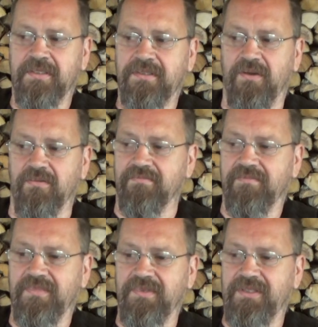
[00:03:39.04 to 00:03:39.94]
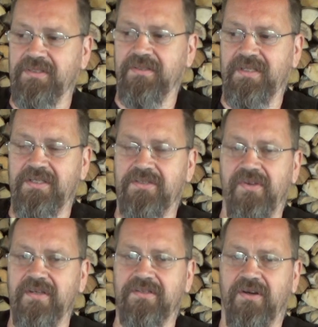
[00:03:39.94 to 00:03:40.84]
So these
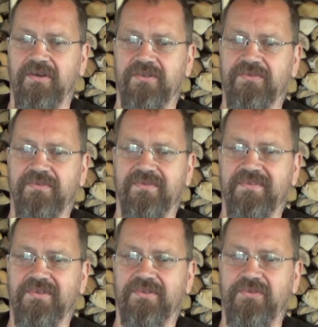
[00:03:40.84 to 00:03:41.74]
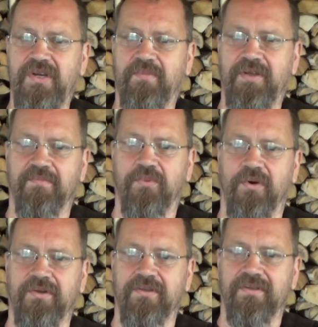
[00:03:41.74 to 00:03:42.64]
things are extremely
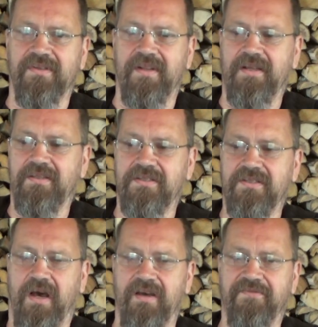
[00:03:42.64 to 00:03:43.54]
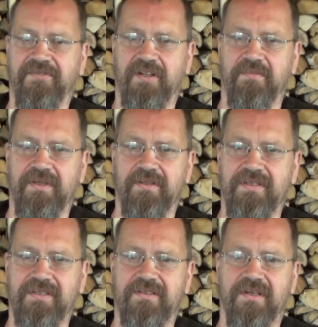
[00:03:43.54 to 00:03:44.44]
important, like this guy filming
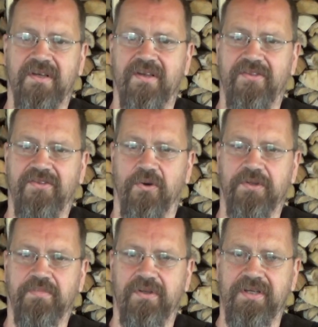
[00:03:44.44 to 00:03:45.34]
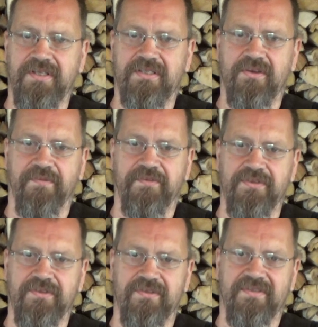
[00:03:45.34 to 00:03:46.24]
these thought police
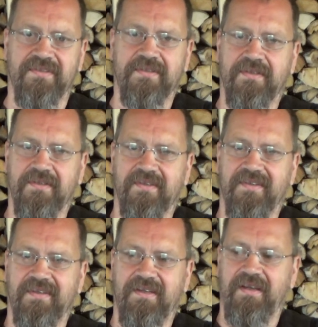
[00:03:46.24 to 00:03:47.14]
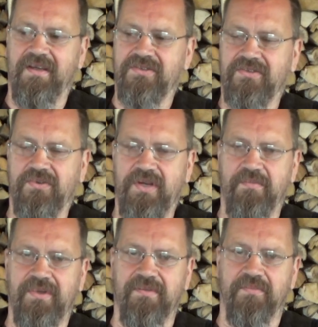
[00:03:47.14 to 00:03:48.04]
officers.
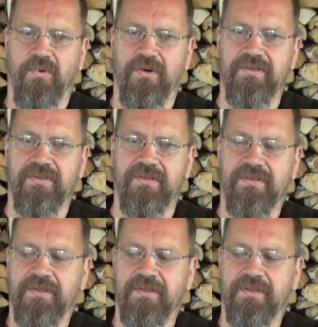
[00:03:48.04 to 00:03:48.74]
Extremely important.